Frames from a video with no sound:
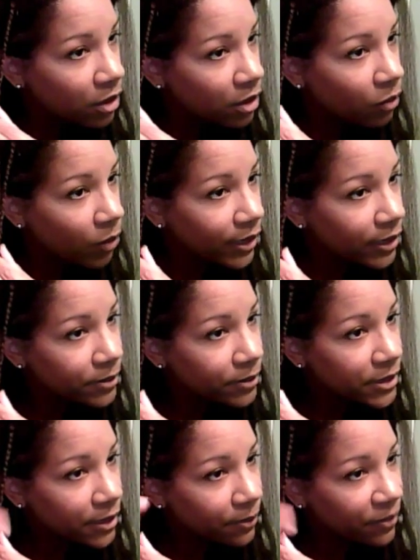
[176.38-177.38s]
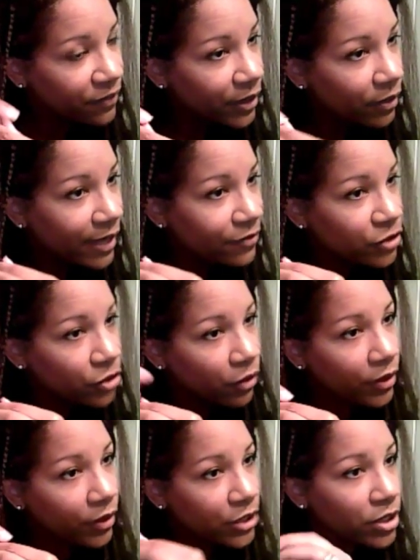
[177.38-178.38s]
why let them slip if they don't have to?
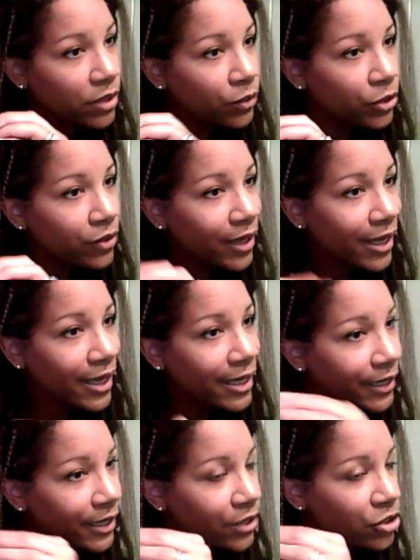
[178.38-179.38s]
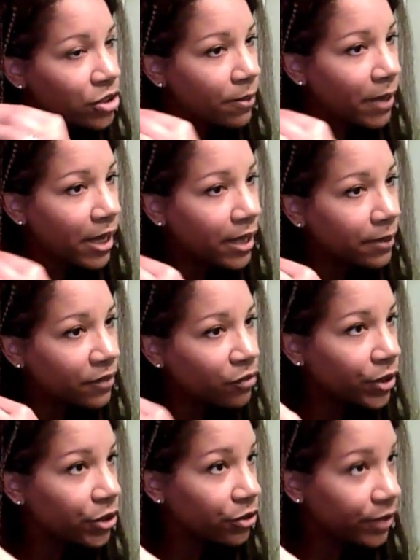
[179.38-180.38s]
Okay, so then when you kind of get to the bottom of where
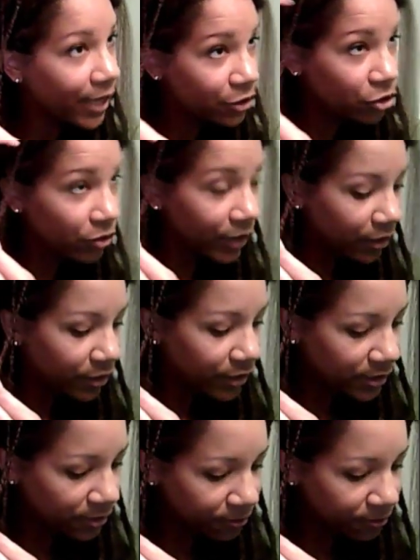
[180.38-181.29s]
your natural hair is,